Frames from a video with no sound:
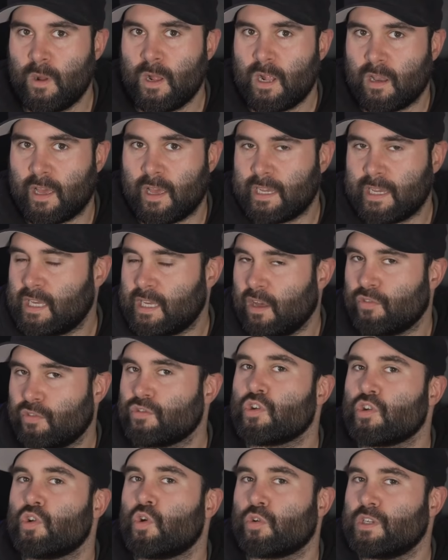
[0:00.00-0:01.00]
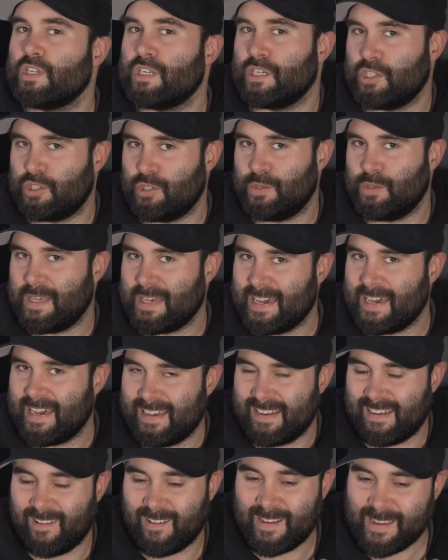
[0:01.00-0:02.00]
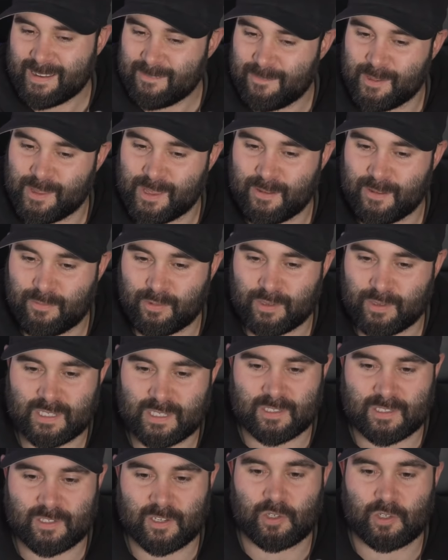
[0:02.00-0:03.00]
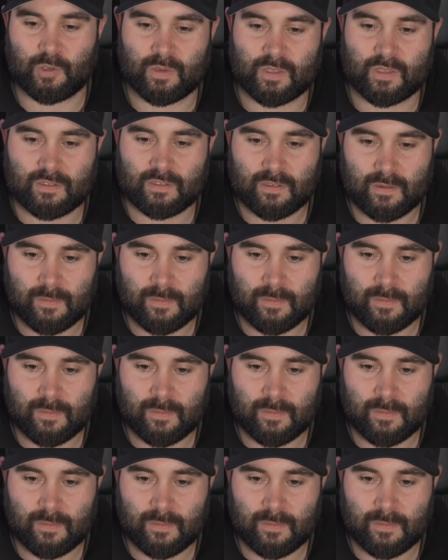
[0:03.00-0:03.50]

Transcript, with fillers: like, guns are not an issue there, like for his constituents.